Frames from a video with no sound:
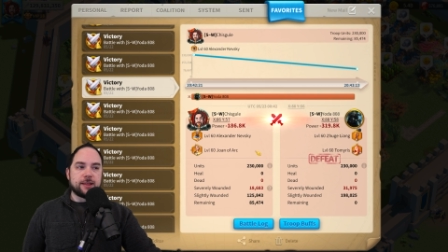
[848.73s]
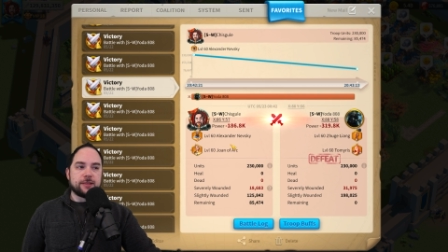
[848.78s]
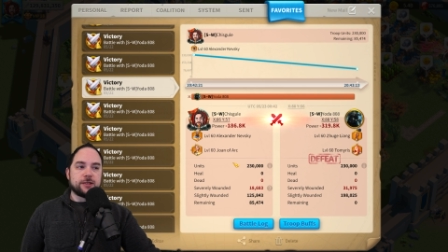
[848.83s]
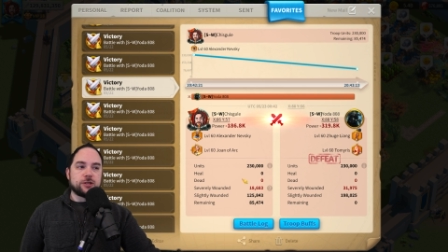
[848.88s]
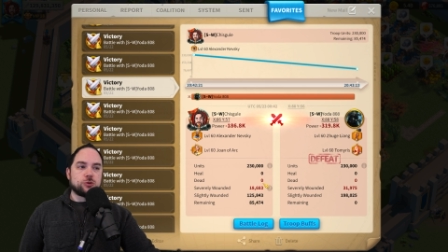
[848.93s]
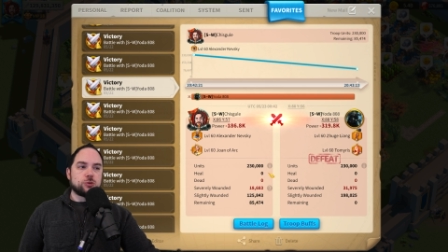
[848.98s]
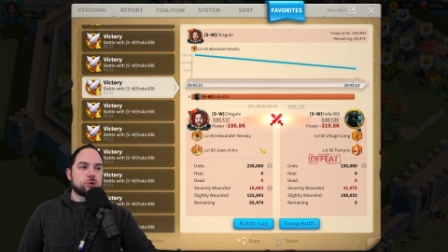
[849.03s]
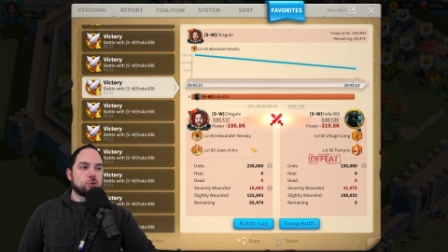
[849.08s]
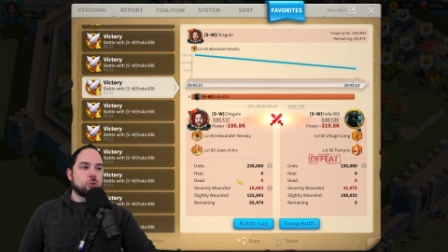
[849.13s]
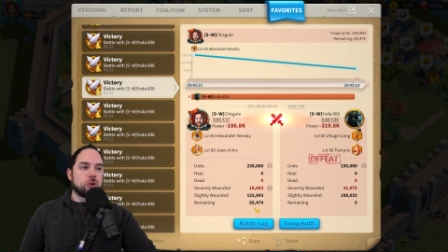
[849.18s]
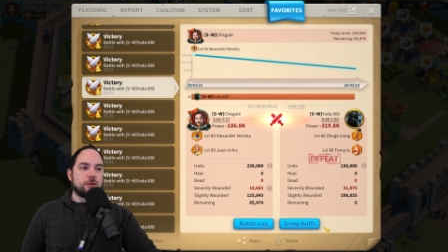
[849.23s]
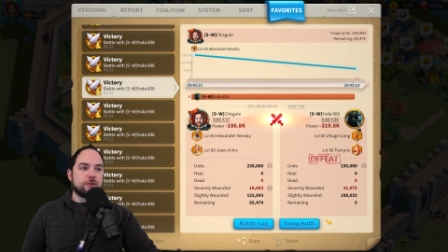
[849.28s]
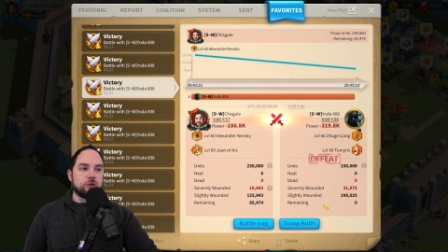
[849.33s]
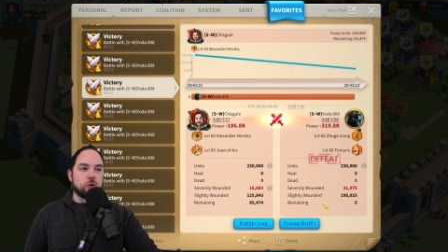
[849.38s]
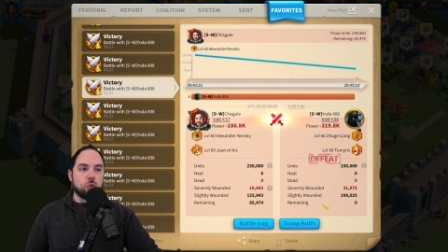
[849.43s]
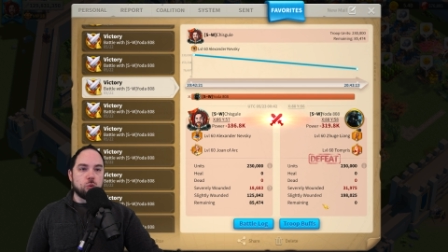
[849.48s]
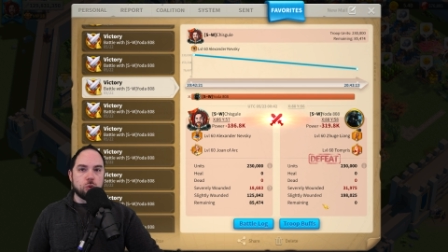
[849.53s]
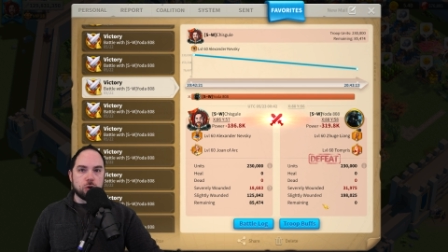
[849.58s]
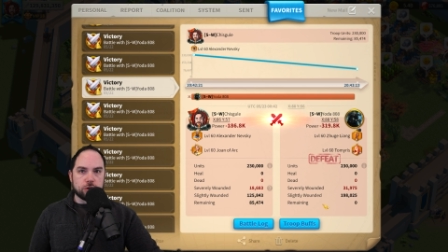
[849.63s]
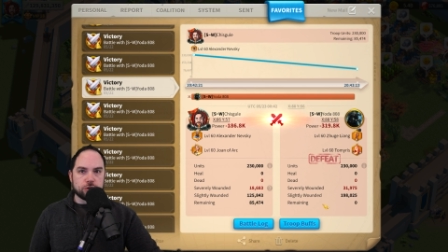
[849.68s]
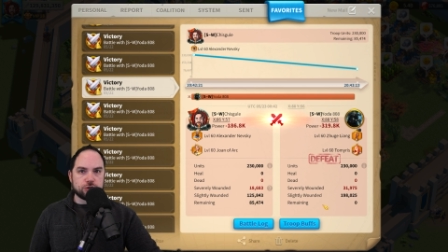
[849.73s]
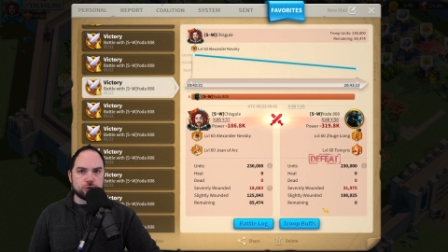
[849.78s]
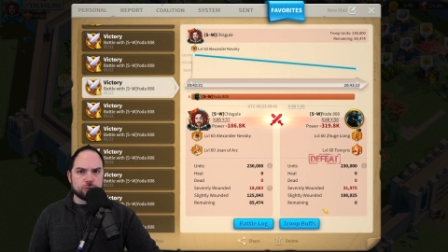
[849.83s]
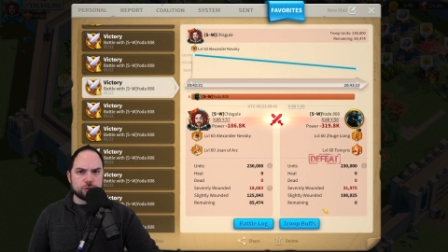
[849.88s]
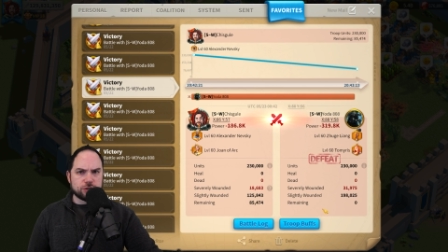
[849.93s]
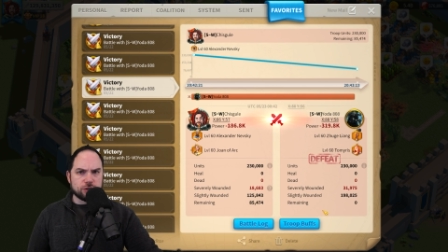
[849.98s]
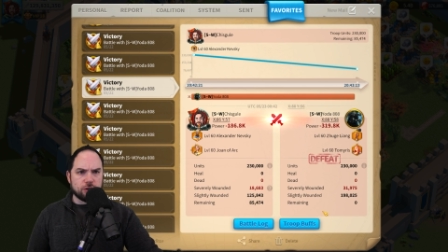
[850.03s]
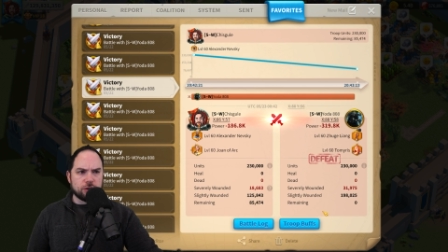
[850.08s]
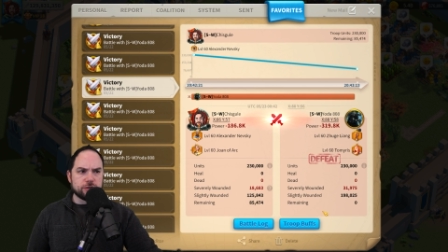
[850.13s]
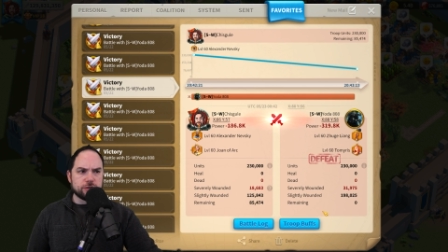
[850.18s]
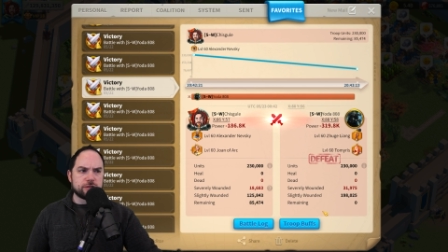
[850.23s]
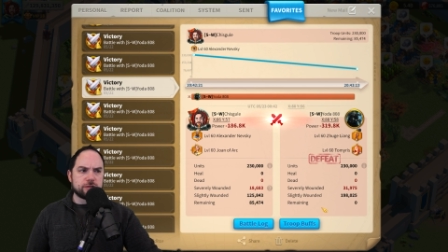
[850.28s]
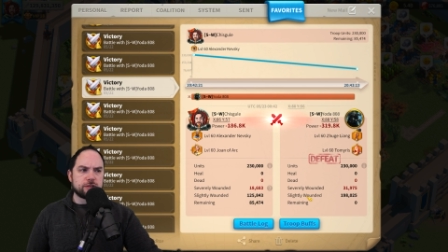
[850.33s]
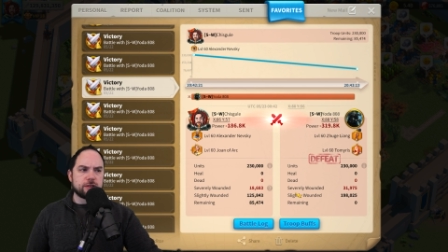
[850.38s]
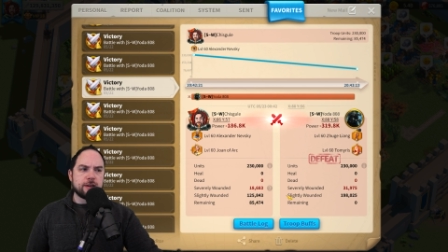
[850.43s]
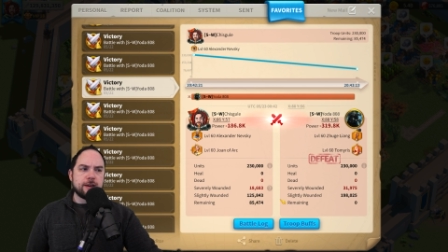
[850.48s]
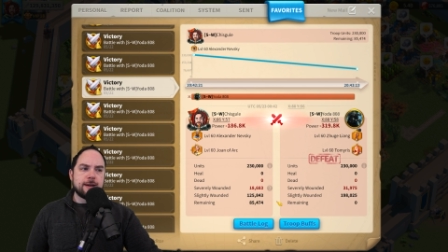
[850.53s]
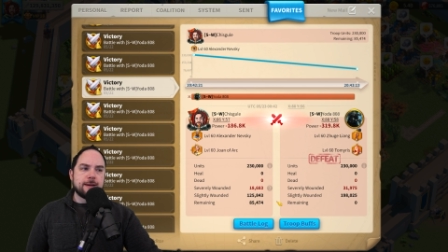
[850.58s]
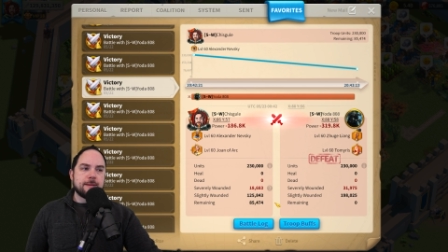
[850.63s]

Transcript: and this was one of the worst results.